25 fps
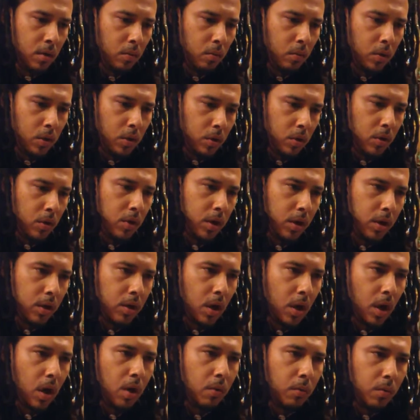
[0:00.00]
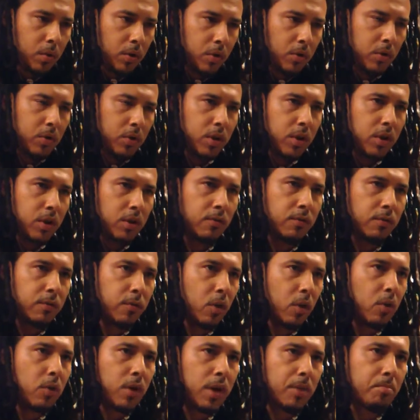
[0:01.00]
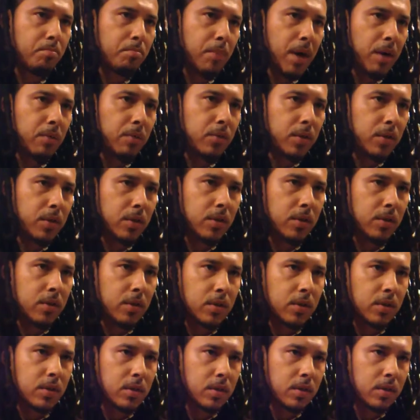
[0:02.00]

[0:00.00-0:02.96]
when you look at the artwork, you see these floating mountains,